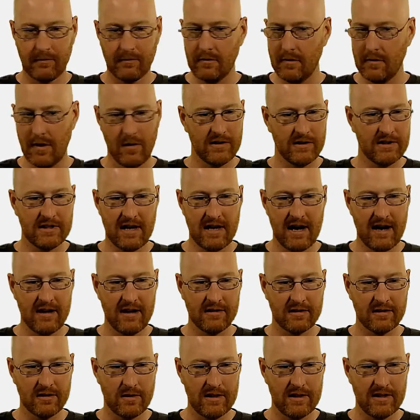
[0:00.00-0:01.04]
No, it's
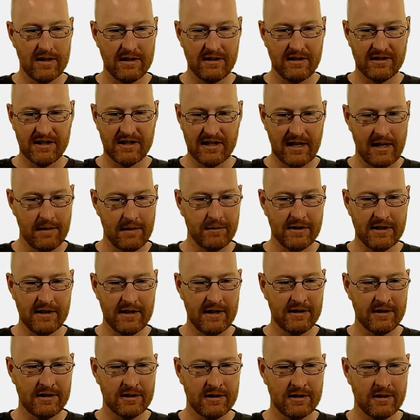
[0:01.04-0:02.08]
not. So it skips
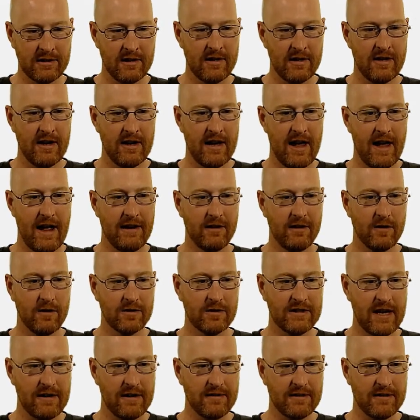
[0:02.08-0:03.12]
this and it
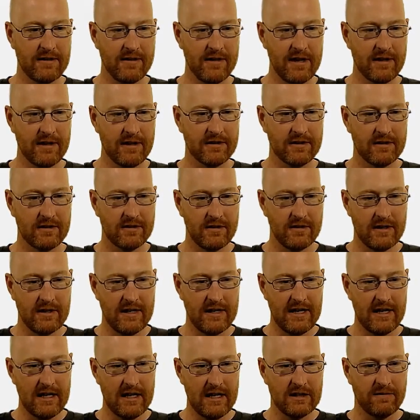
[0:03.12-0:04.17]
goes down to this.
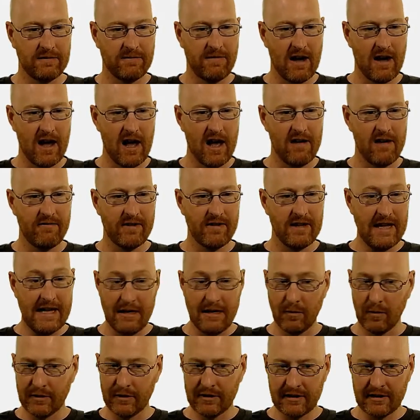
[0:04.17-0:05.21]
Is five
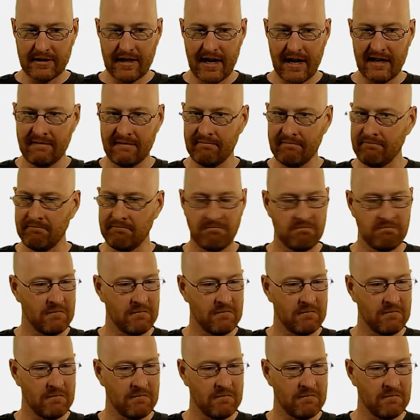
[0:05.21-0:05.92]
equal to 10?